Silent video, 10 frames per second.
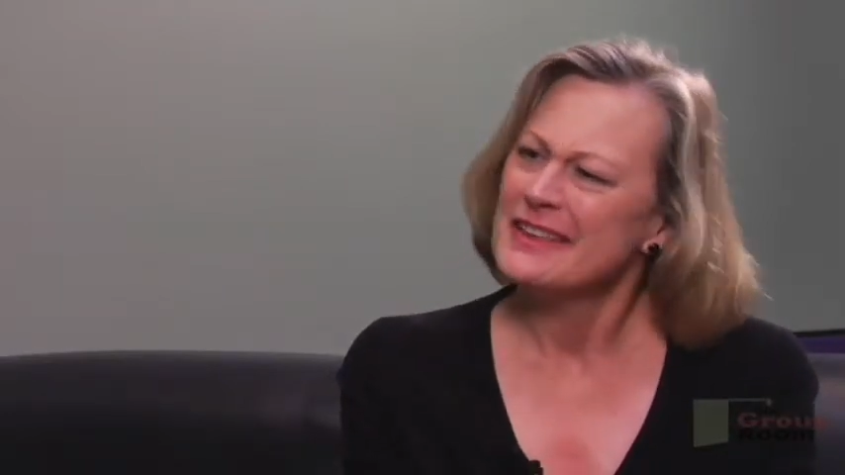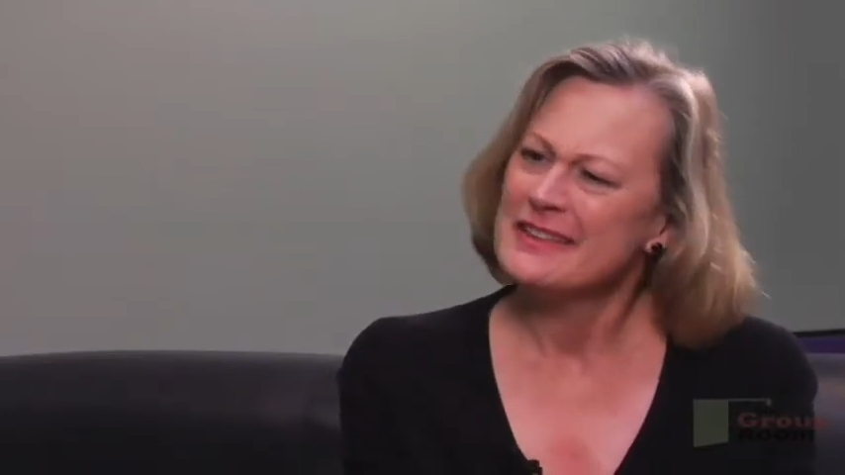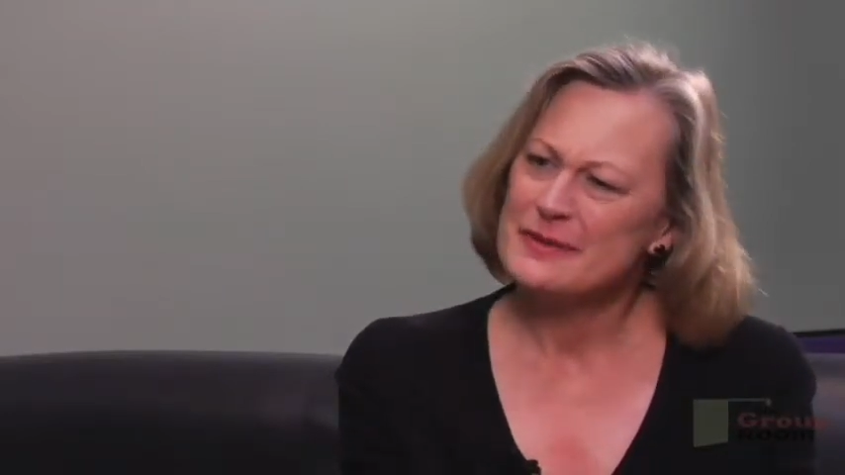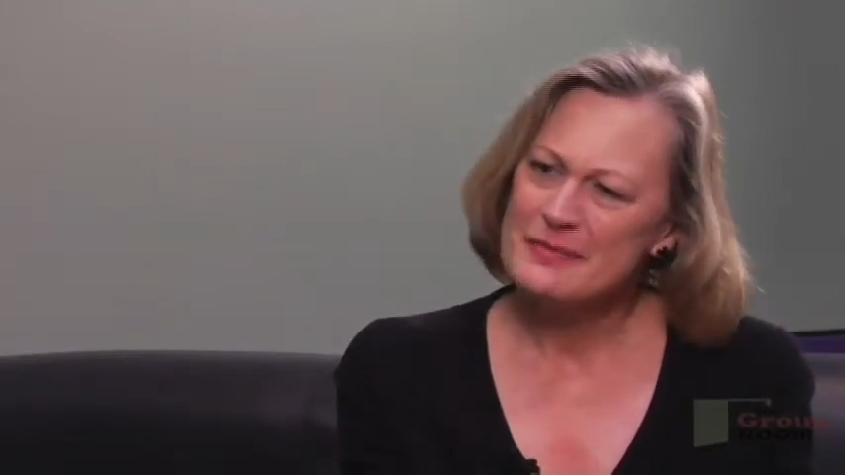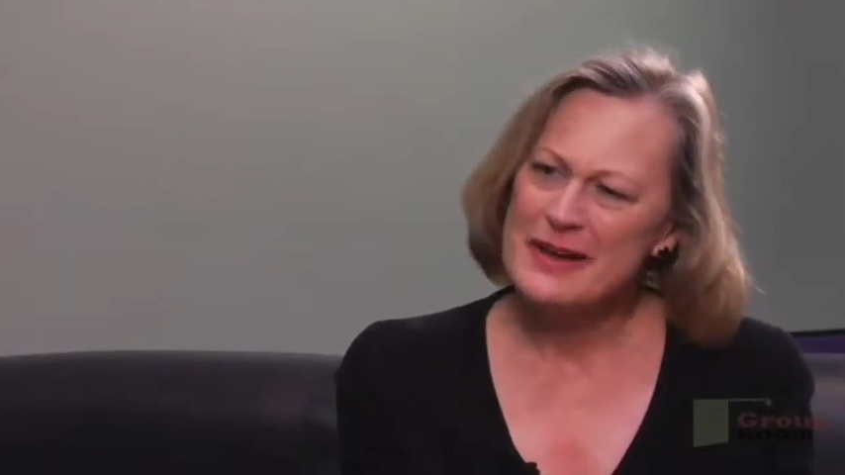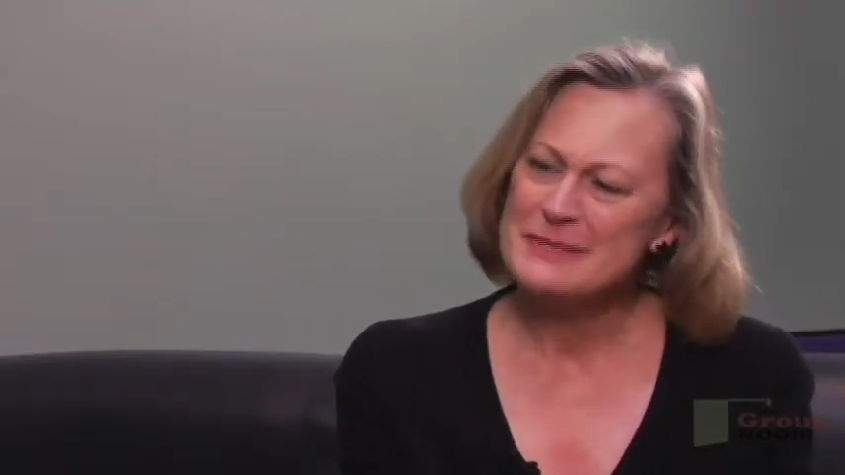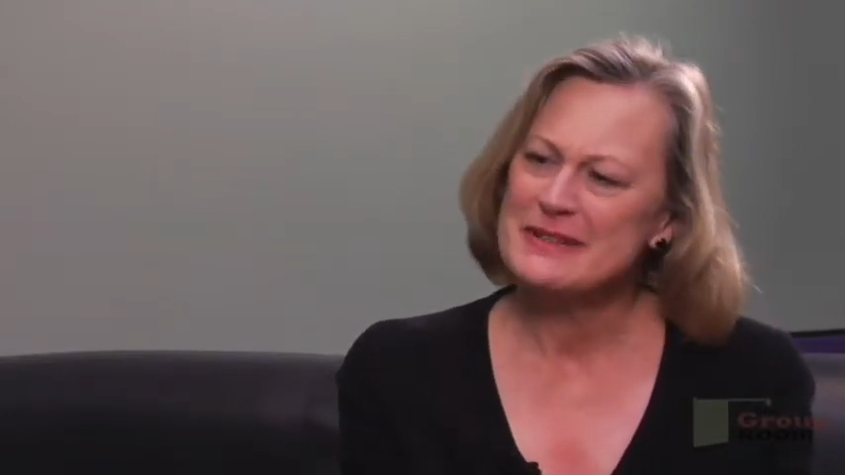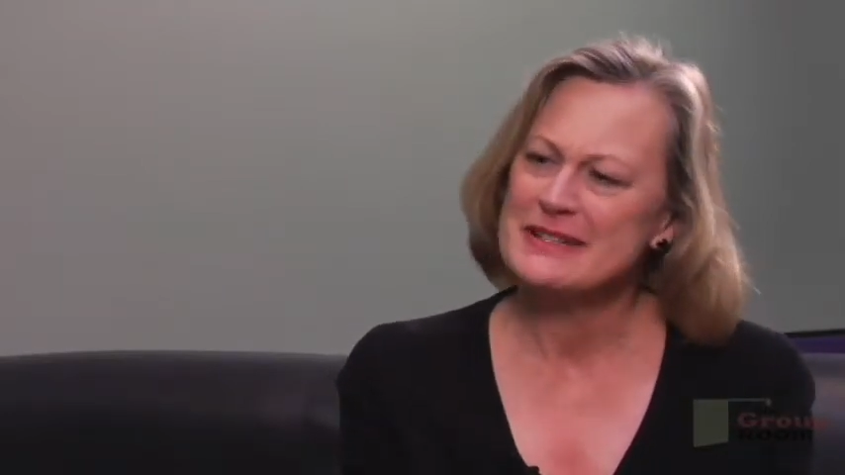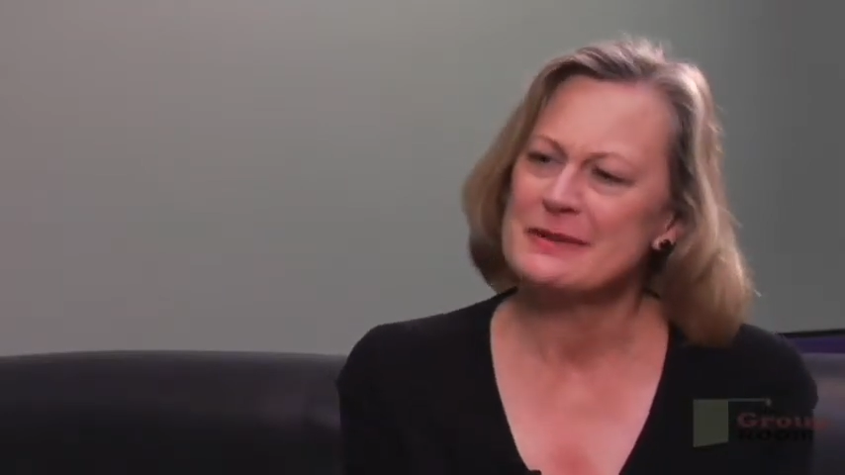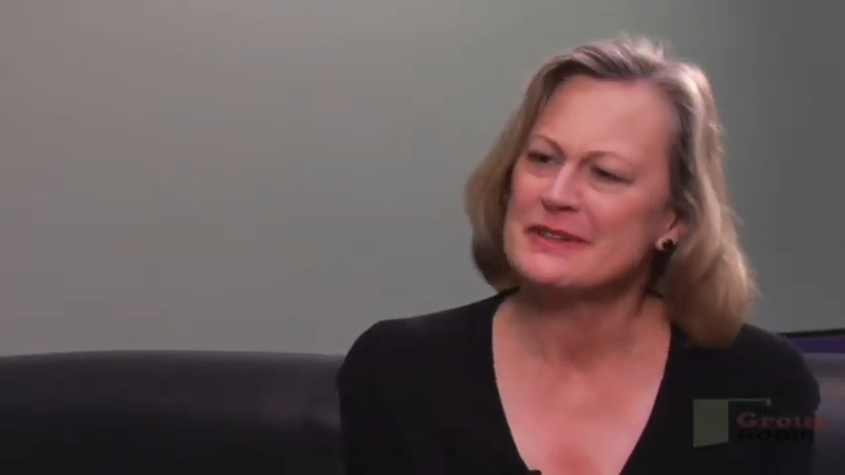there must be
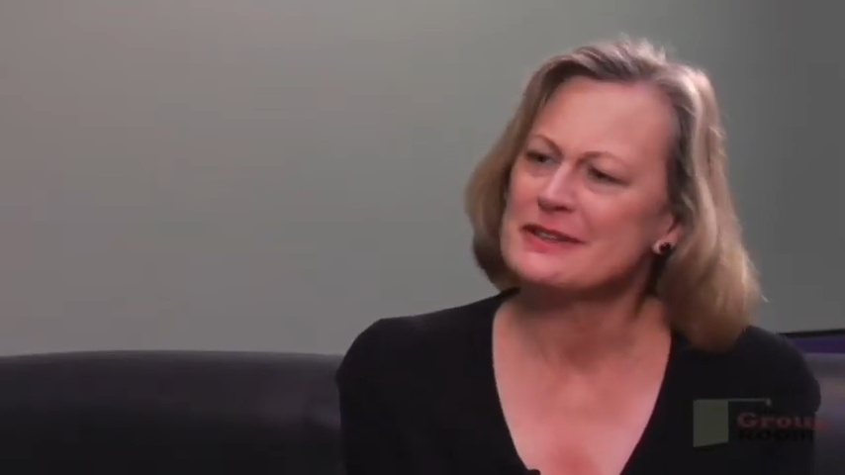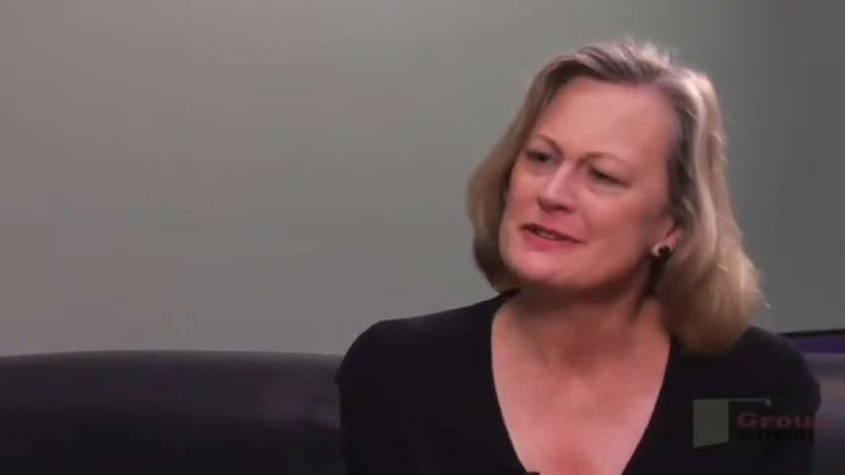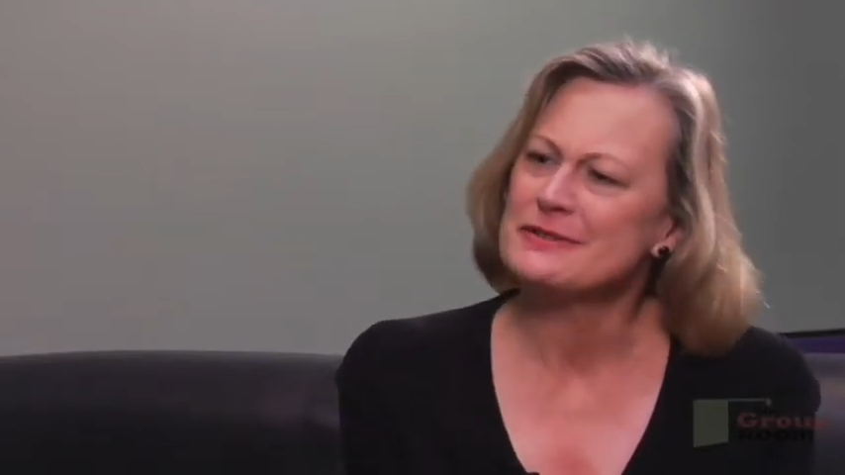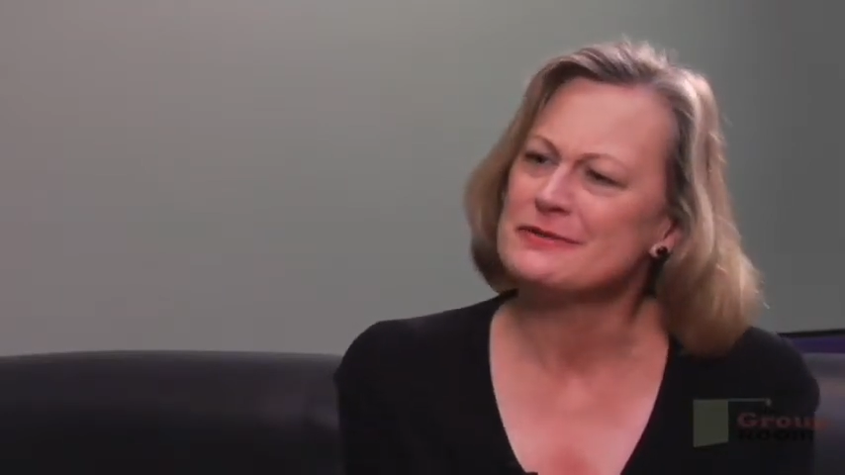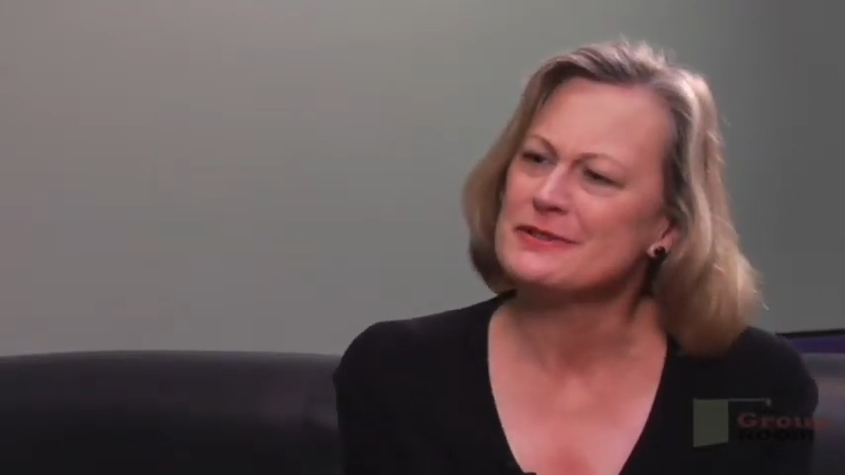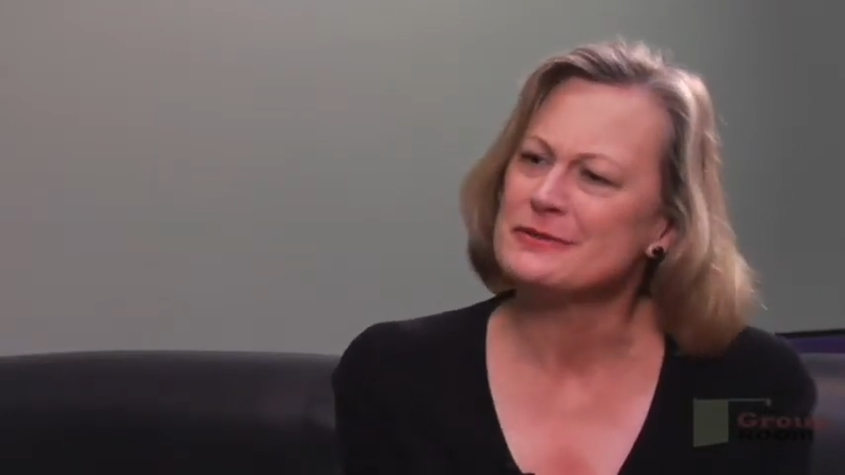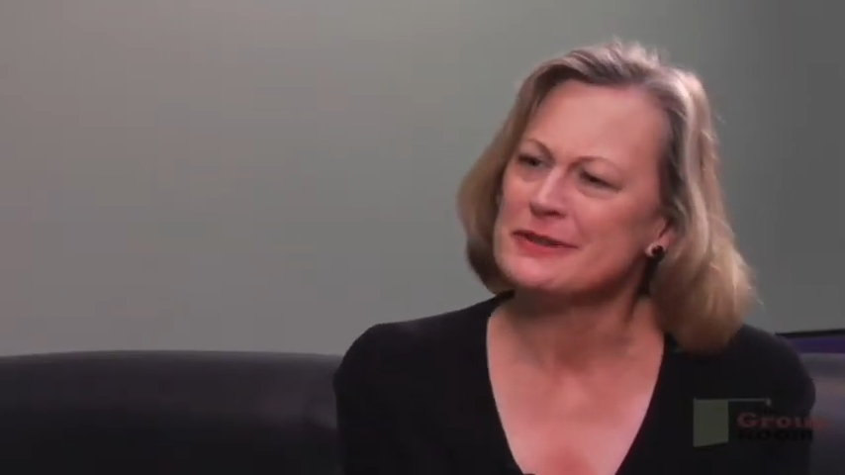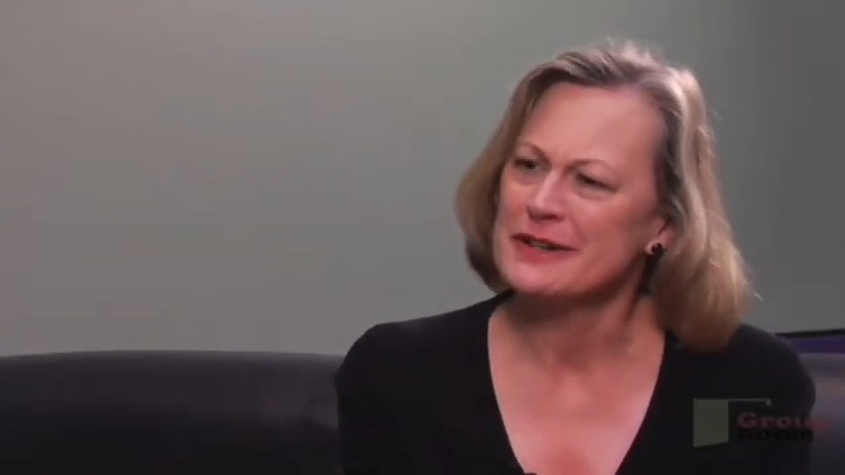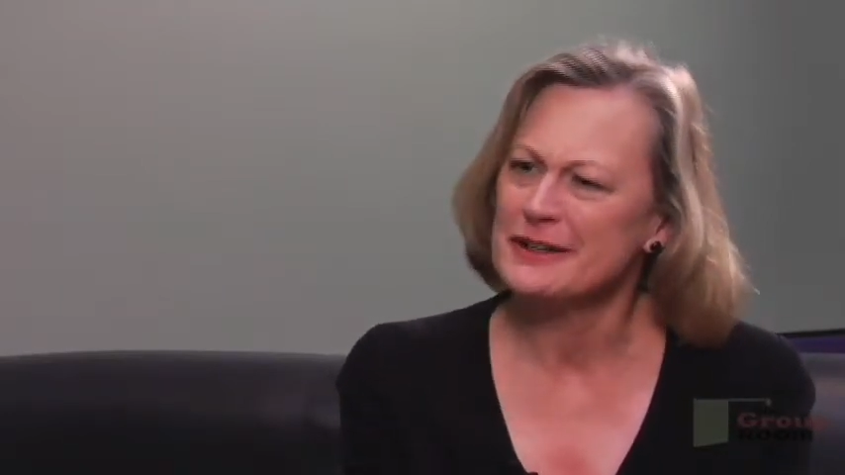something due to